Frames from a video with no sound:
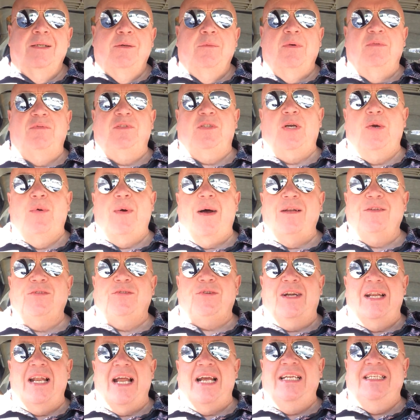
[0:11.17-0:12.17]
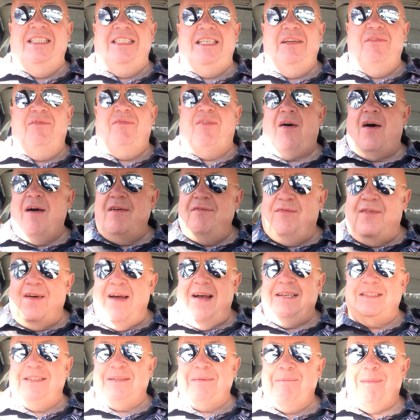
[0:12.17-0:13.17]
with
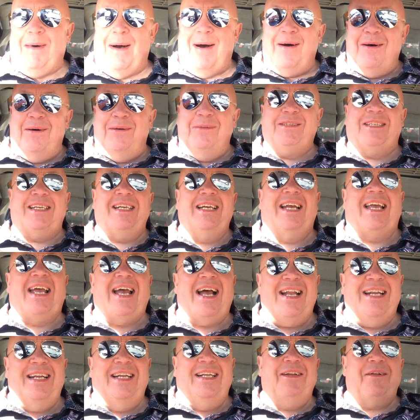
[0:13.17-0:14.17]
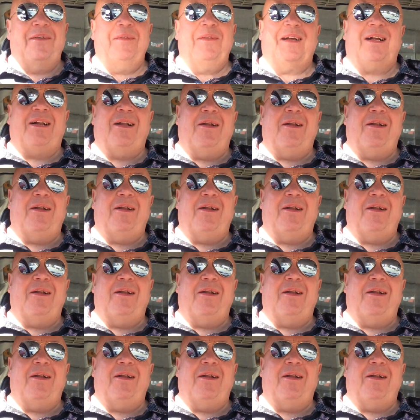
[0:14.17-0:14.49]
285,000 miles and counting on the